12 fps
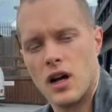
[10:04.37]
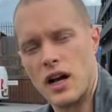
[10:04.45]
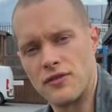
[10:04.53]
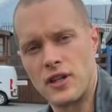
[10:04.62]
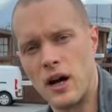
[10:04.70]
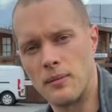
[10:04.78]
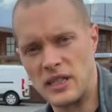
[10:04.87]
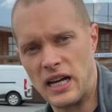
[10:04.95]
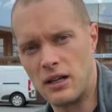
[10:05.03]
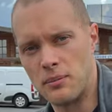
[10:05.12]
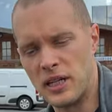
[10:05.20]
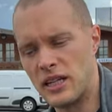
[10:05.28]
I've calmed
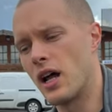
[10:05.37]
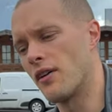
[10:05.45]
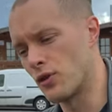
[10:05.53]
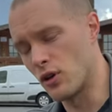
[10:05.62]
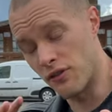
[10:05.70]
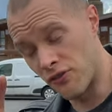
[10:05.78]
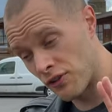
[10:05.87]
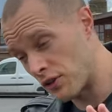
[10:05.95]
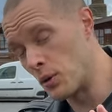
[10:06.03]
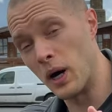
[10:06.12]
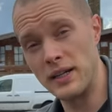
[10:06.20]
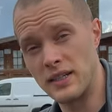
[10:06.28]
down a bit. I've got a
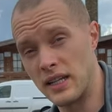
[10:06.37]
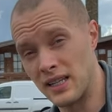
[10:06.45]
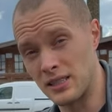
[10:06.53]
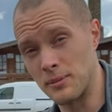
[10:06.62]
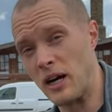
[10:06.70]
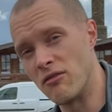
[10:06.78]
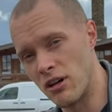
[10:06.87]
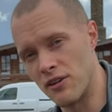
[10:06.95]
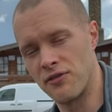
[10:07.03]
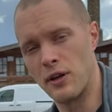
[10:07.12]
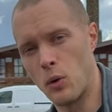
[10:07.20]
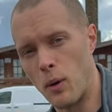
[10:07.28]
few ideas about
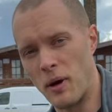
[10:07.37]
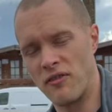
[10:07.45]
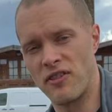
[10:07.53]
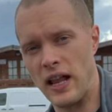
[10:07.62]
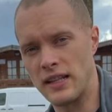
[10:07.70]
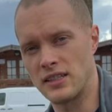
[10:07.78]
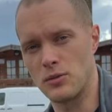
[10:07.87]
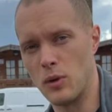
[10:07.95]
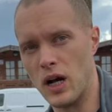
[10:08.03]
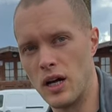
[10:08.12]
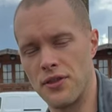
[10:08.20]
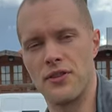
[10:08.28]
roughly what my flat's
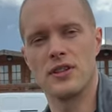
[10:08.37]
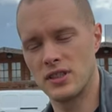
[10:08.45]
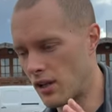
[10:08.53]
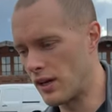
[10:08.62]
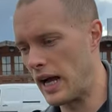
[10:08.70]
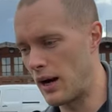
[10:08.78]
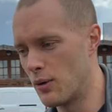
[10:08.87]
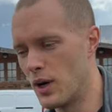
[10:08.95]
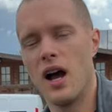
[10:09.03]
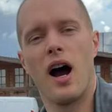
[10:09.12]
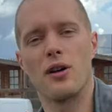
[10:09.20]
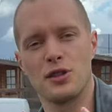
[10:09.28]
worth. So now
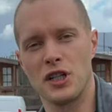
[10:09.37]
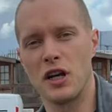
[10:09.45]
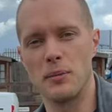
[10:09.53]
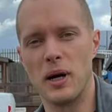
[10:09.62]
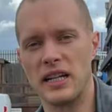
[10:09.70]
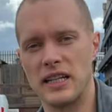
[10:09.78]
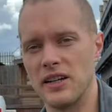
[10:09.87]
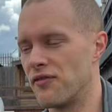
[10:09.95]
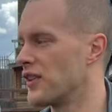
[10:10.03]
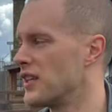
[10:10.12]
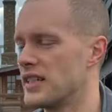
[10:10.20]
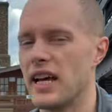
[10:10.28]
I'll show you my gear
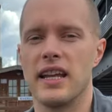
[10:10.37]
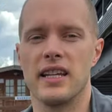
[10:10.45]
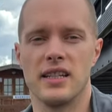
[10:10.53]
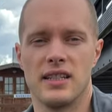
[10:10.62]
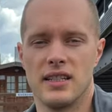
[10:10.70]
for the day.